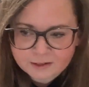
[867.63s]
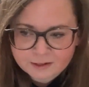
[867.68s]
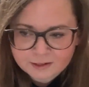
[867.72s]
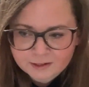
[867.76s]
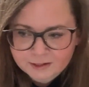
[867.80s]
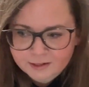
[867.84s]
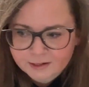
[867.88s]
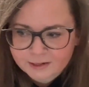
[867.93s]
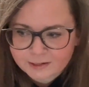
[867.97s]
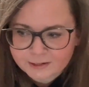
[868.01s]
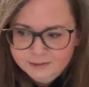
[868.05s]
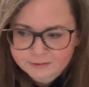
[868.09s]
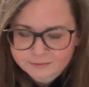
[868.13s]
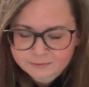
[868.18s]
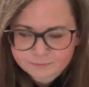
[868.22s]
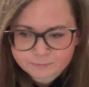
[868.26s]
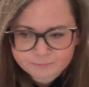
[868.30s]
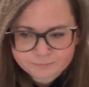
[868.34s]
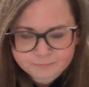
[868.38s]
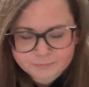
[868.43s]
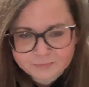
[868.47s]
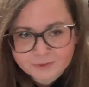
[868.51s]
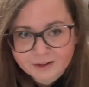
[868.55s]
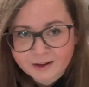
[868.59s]
and
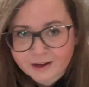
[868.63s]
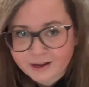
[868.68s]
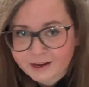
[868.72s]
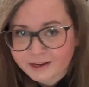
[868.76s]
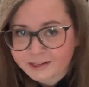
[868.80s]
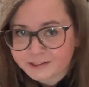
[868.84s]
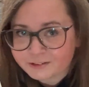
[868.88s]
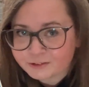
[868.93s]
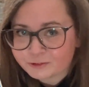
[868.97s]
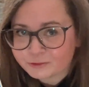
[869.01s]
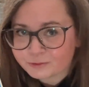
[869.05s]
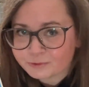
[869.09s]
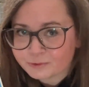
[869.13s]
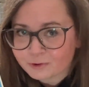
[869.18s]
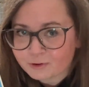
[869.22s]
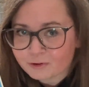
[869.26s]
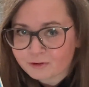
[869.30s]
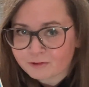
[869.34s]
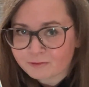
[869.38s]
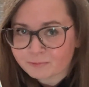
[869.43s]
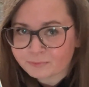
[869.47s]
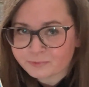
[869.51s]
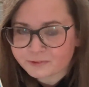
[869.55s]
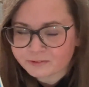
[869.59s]
I do
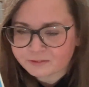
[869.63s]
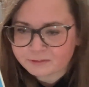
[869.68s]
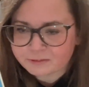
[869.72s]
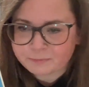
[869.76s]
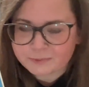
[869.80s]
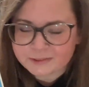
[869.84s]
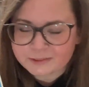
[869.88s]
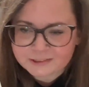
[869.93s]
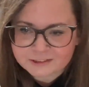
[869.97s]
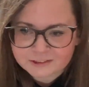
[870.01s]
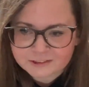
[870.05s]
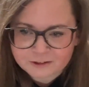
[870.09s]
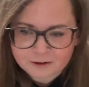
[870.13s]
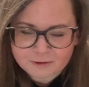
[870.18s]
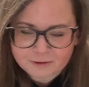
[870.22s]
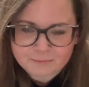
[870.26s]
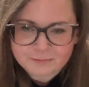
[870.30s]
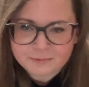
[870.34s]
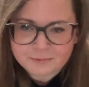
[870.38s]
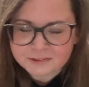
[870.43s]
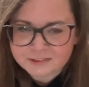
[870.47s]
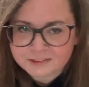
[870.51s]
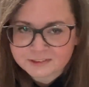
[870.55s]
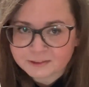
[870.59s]
hope there will be some
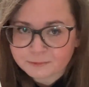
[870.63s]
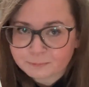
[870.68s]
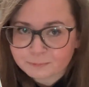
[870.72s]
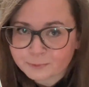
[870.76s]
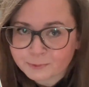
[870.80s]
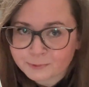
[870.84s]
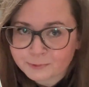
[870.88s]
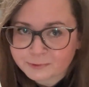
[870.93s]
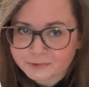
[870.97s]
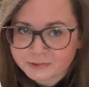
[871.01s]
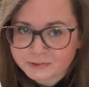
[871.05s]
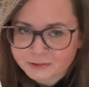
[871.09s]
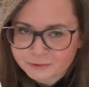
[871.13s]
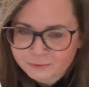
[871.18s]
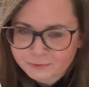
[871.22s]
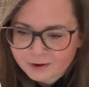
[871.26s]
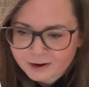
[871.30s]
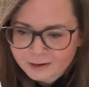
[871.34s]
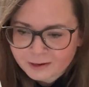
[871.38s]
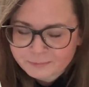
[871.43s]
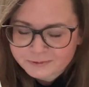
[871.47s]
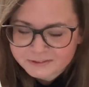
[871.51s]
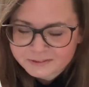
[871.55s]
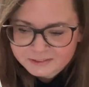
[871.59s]
Seboldian
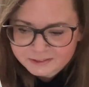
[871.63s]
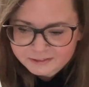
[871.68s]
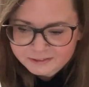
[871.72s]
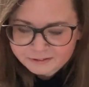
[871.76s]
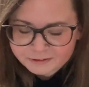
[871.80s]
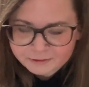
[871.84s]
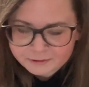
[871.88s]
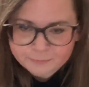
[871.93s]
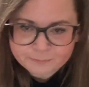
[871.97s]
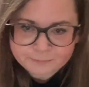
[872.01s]
vibes here.